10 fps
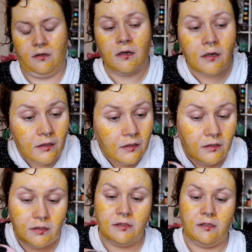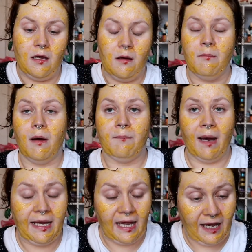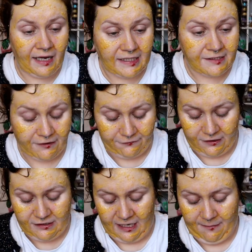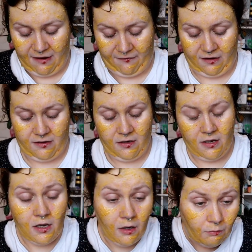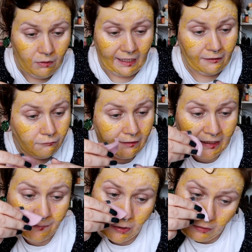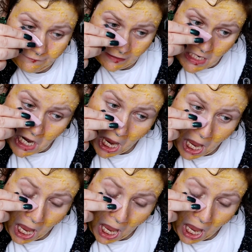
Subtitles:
Cause my eyes, for the first time ever, were like really puffy